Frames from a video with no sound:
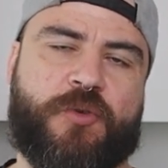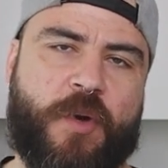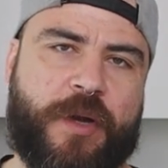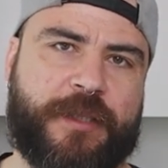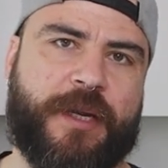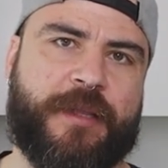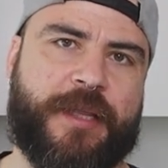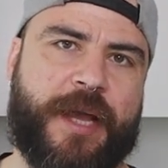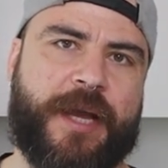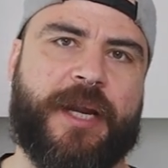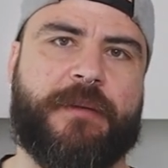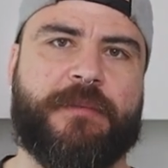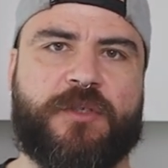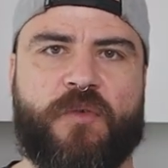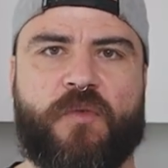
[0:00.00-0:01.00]
210
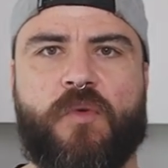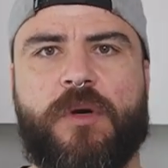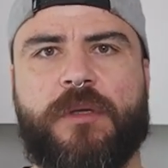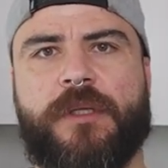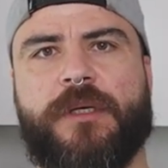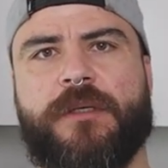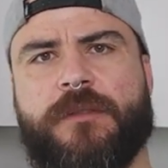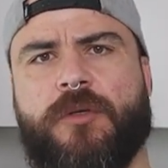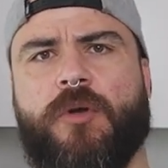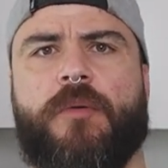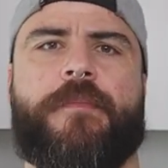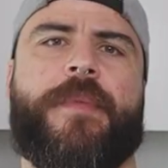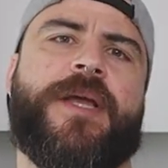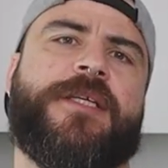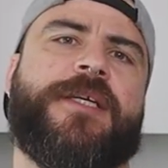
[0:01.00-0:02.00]
grams of water,
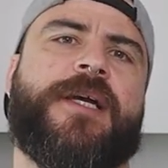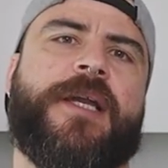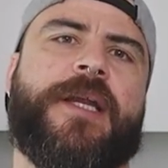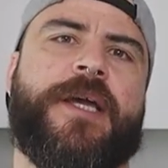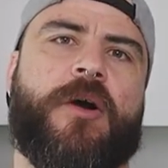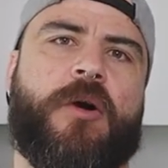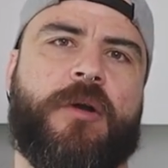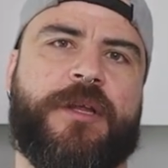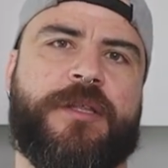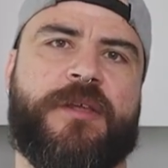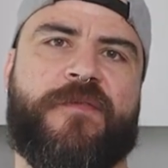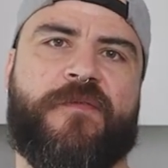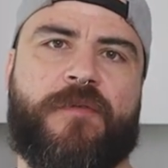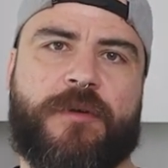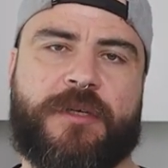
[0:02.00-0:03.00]
so basically only
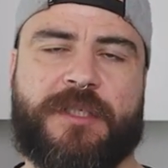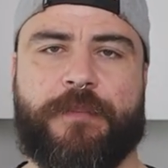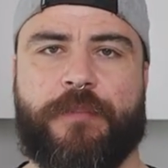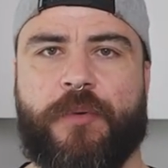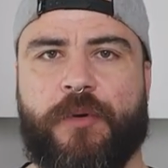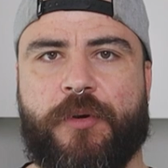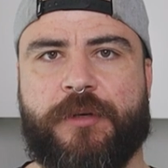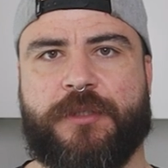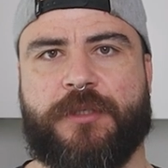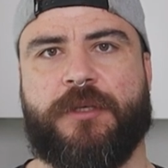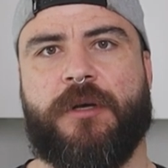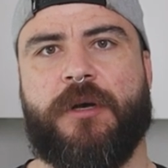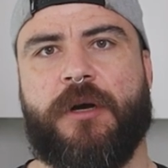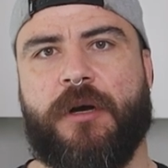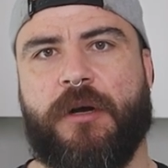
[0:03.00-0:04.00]
the first
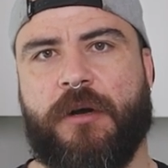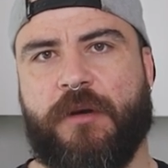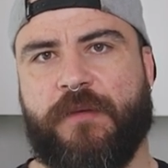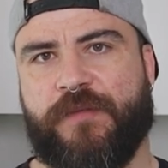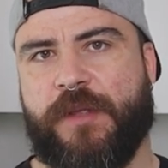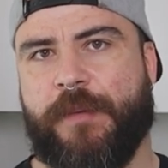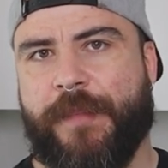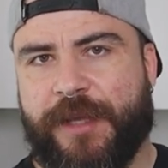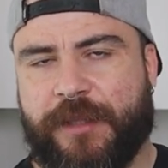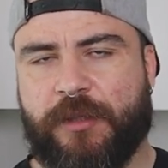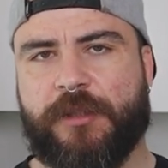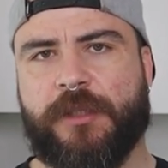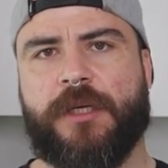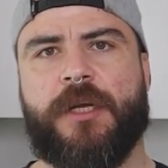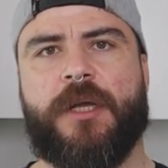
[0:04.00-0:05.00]
pours of the
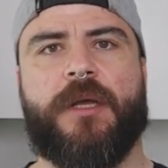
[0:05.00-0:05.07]
method,